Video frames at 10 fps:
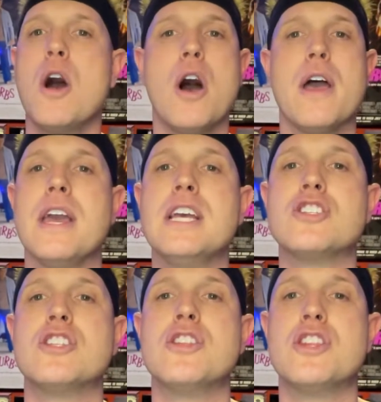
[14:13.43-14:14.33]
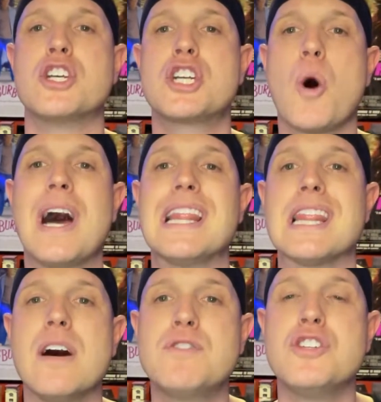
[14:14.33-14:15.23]
is the show I
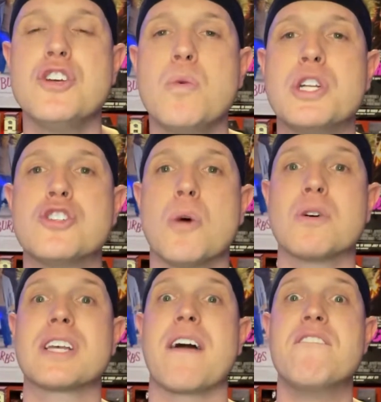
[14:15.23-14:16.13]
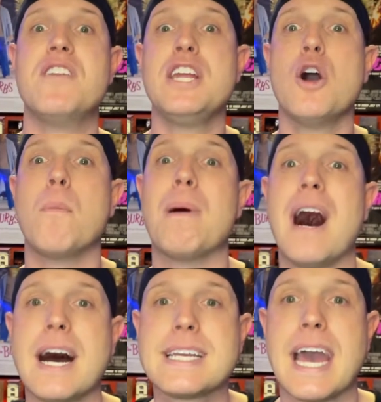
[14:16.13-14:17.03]
love to do, which is almost like a video
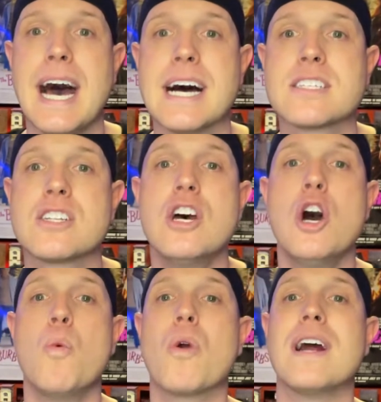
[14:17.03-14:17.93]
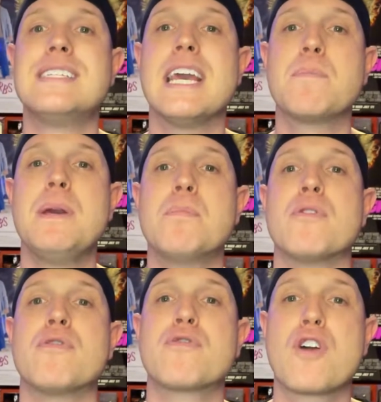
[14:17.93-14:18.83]
podcast where I take people
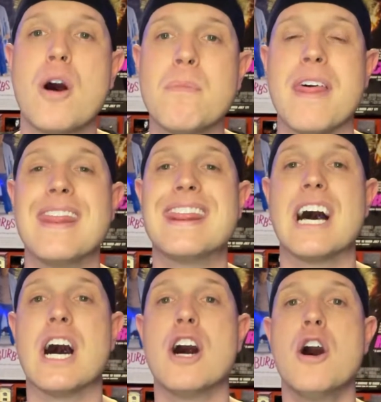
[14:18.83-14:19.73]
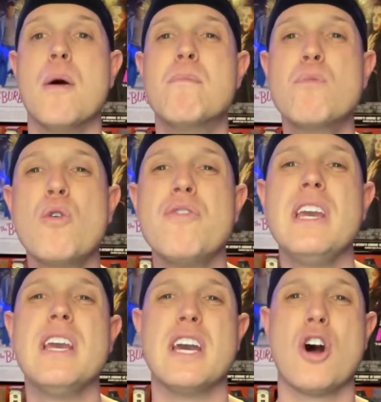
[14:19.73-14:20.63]
from the
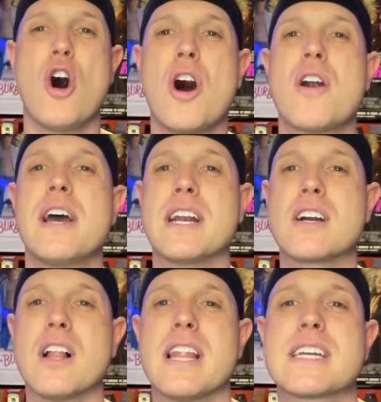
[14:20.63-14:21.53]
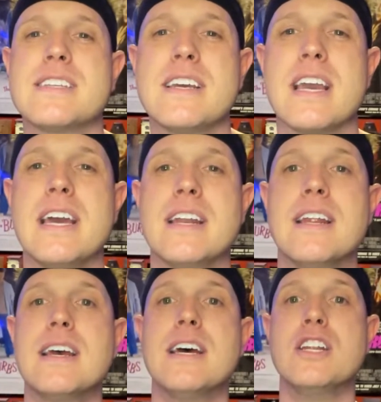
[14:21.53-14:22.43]
movie and horror and collecting and
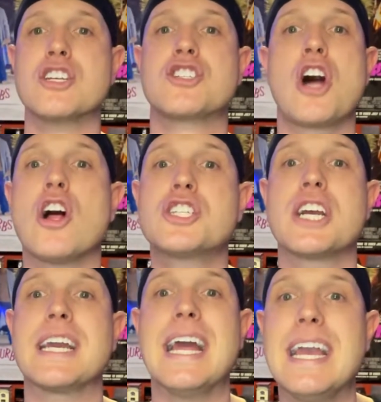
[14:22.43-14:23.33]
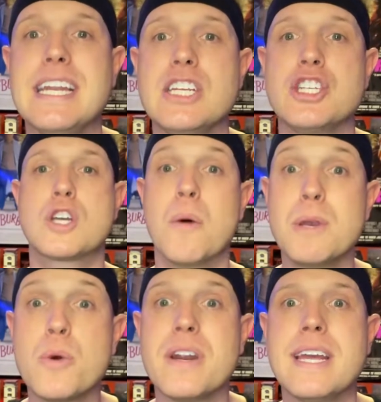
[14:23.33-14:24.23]
nostalgic and 80s
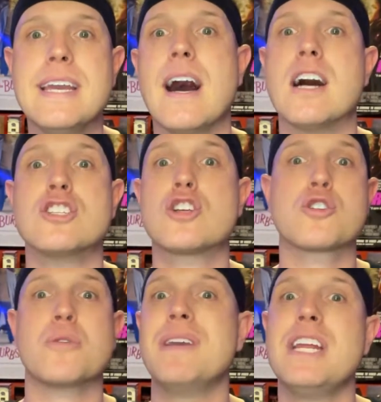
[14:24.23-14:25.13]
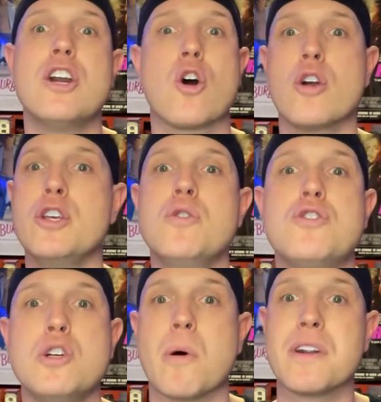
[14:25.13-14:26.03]
community on social media or
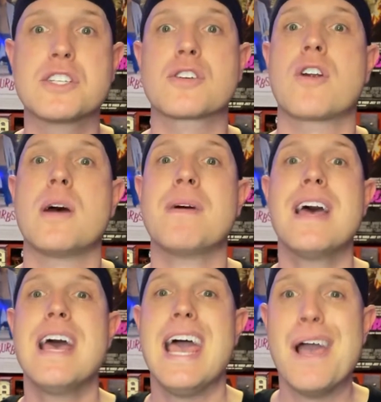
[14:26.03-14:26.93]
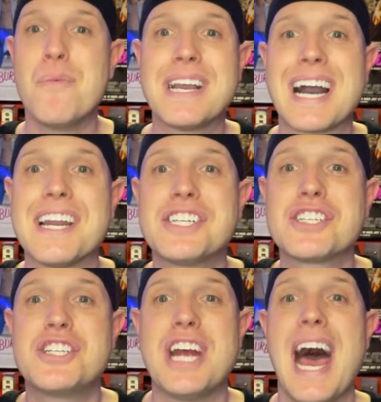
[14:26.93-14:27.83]
YouTube or Instagram, and we kind of just
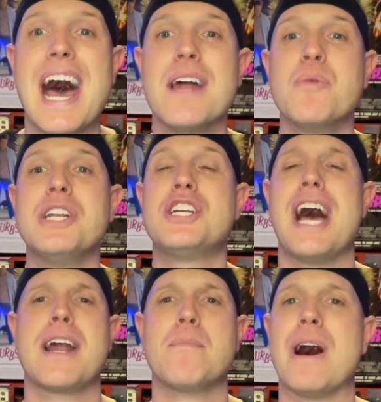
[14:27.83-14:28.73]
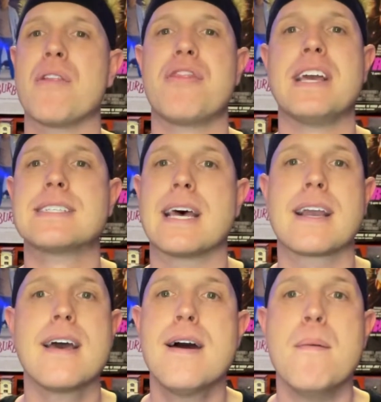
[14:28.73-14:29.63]
chat, and we chat about things like
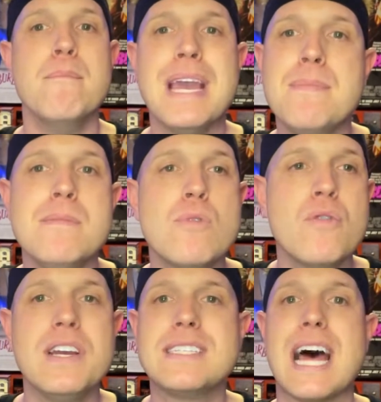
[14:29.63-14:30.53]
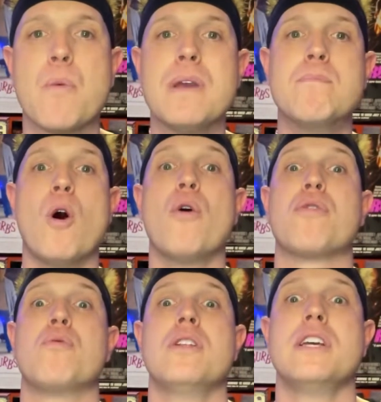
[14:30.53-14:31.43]
maybe movies that we both
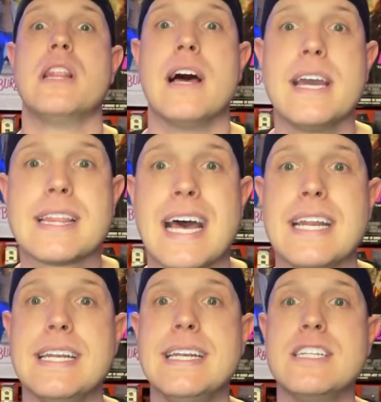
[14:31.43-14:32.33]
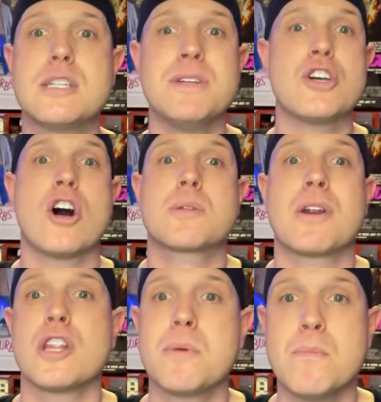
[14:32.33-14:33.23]
really like that needs to be talked about a
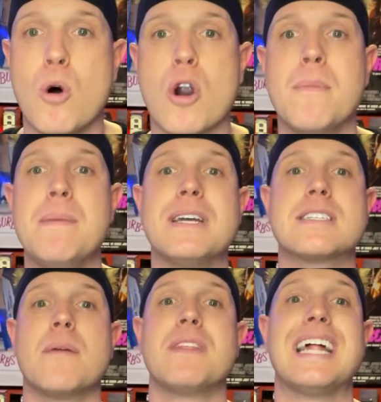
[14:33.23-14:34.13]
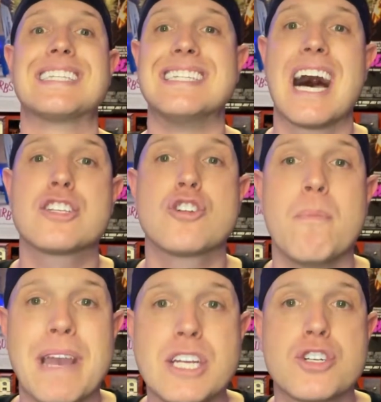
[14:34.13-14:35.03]
little bit more. Maybe it's something that's not so
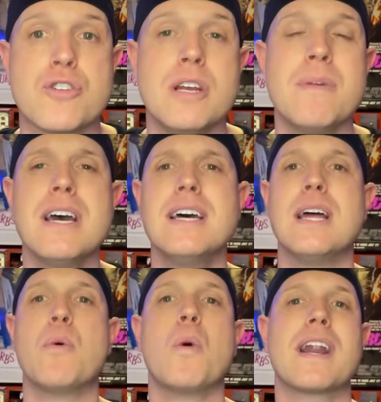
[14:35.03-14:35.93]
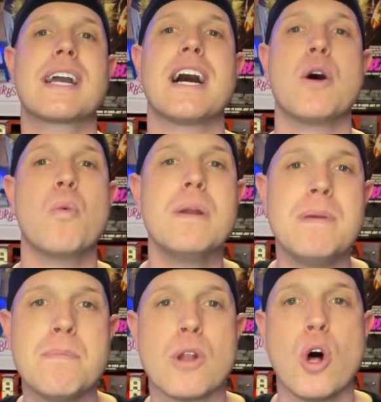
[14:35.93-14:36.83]
mainstream that we want to kind of win
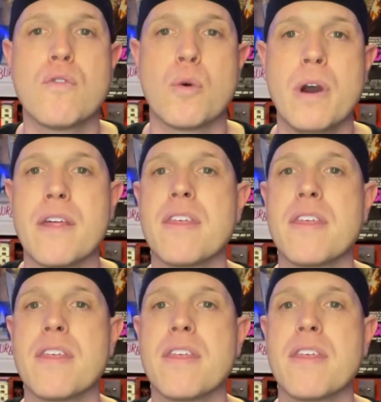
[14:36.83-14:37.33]
people over with.